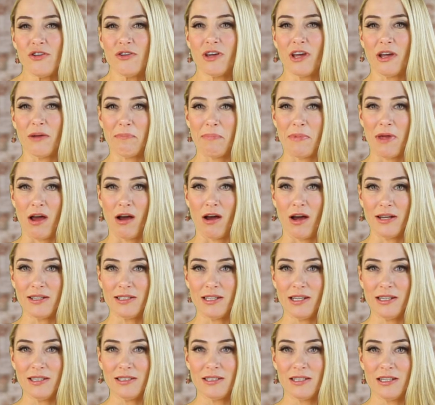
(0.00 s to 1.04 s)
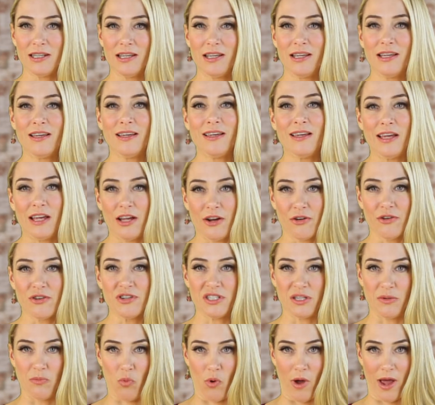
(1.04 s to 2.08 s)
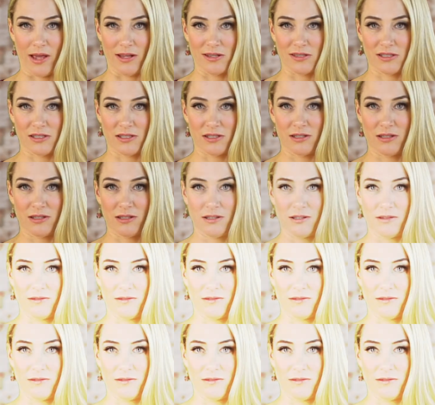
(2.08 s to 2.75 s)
do you get beyond it? Here are some ways.